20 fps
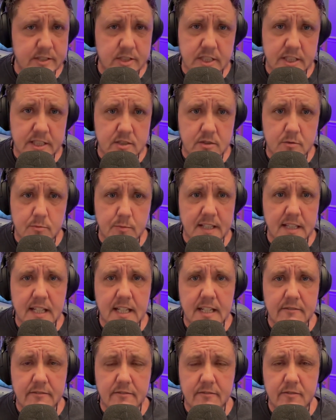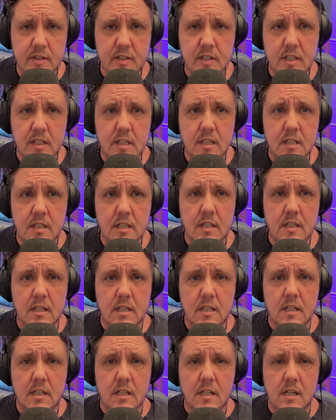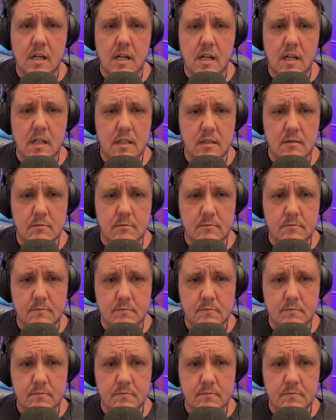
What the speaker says: changed my life. I